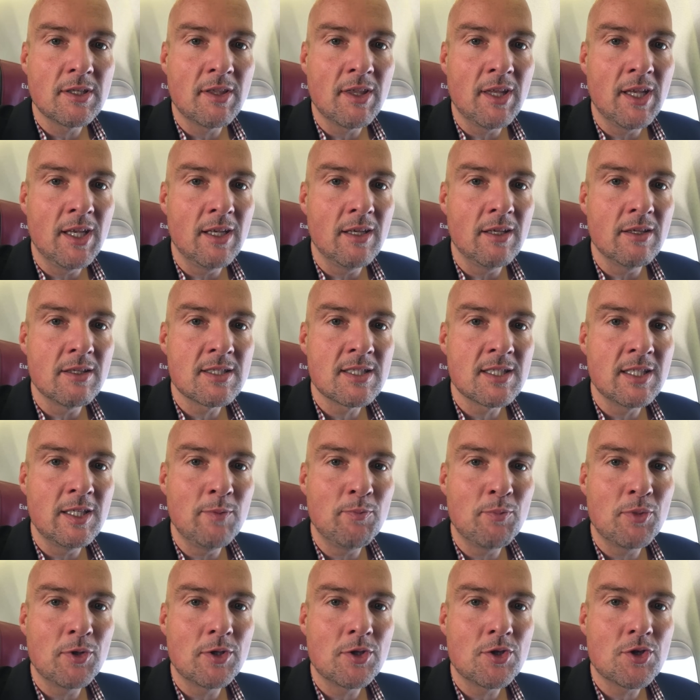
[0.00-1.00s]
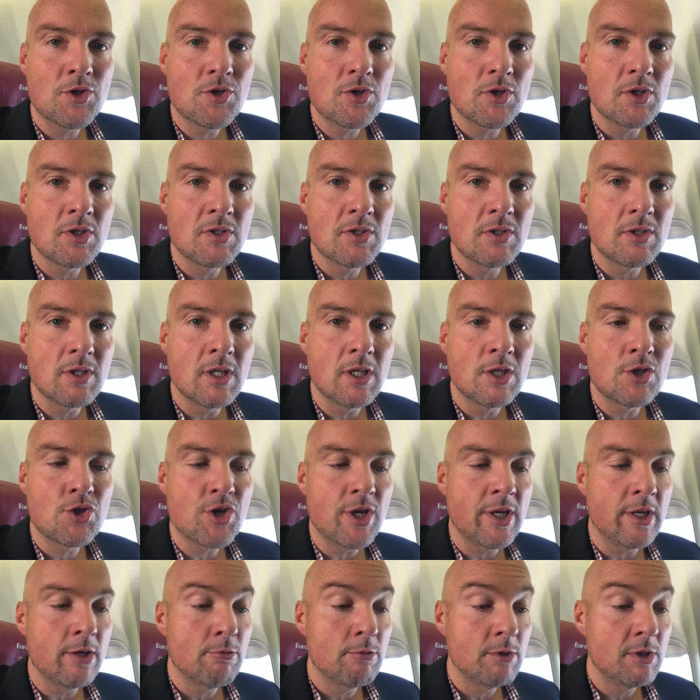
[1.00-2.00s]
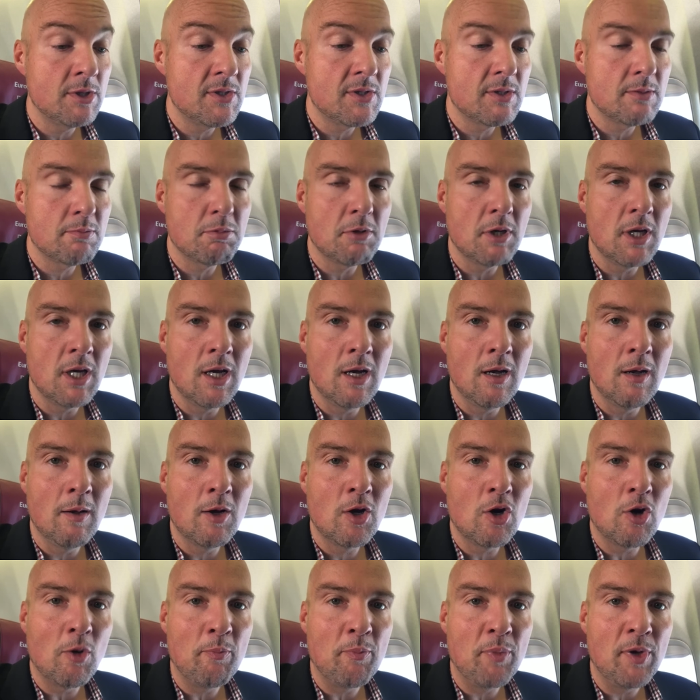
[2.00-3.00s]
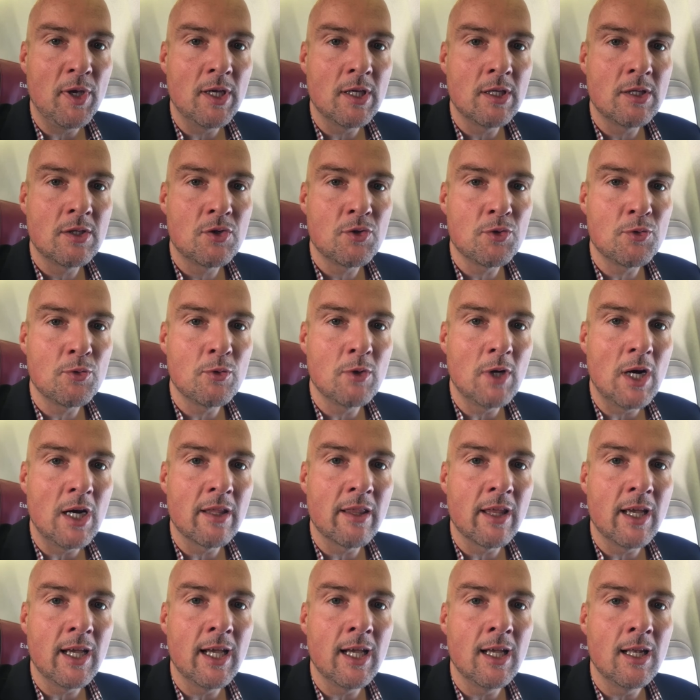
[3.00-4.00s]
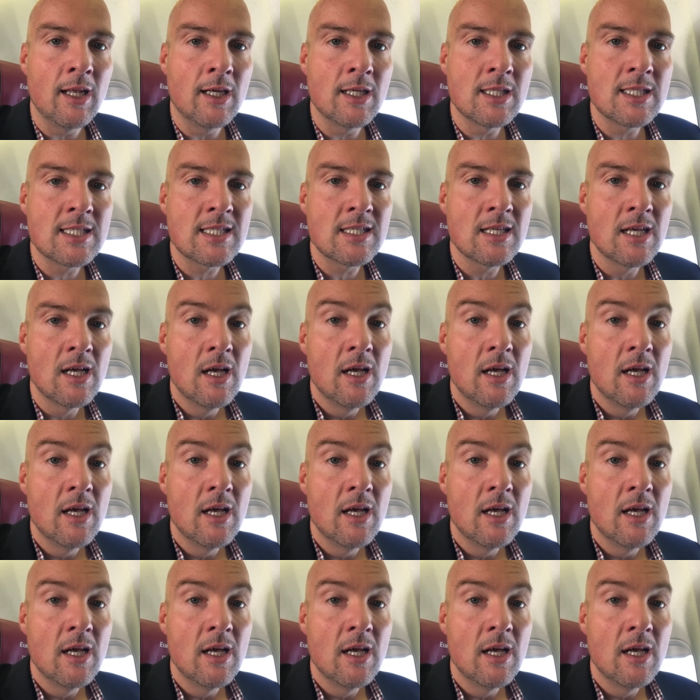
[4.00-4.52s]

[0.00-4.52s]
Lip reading: The seat pitch is generous compared to other airlines,